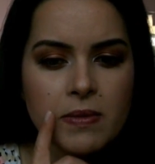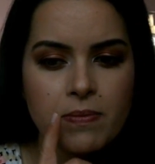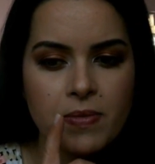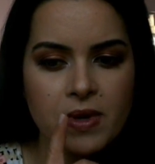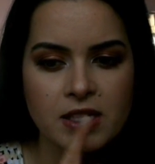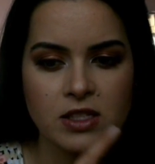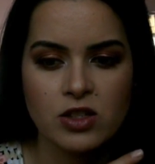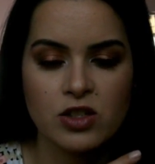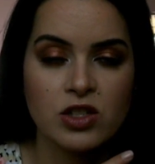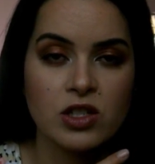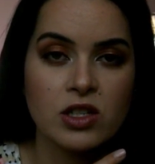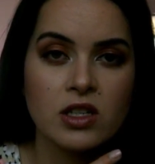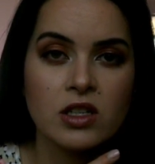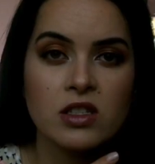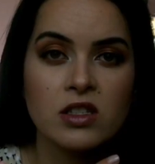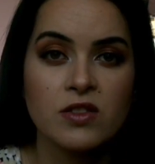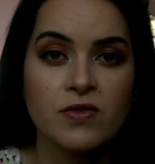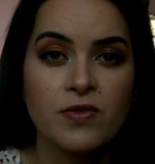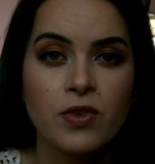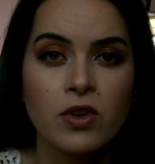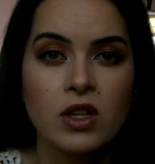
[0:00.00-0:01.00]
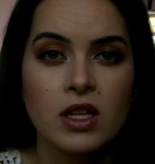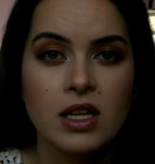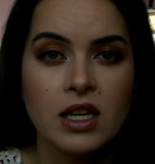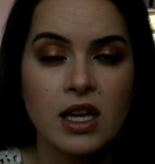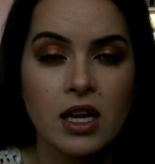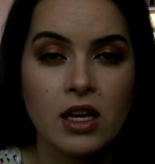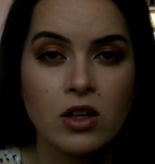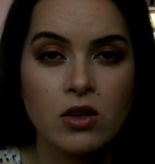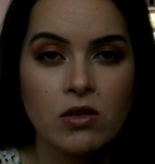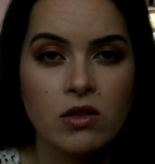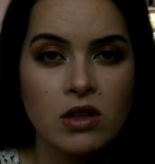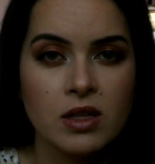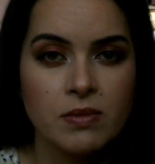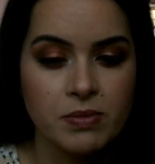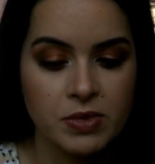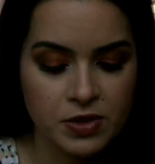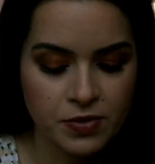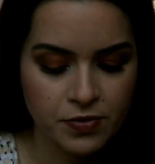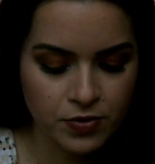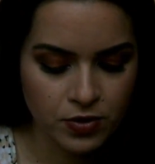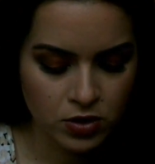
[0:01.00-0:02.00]
best to exfoliate your
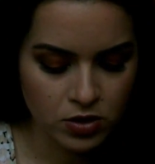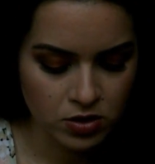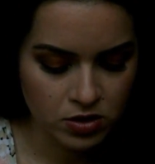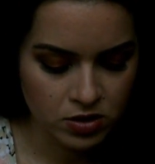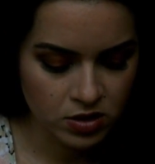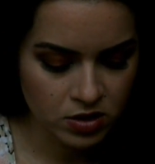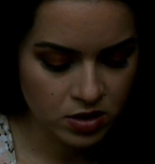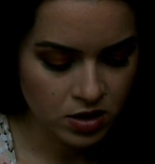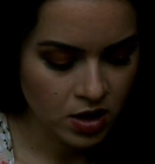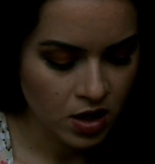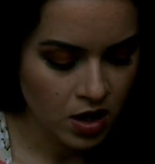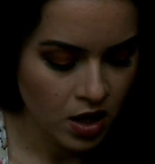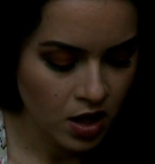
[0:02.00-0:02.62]
lips first.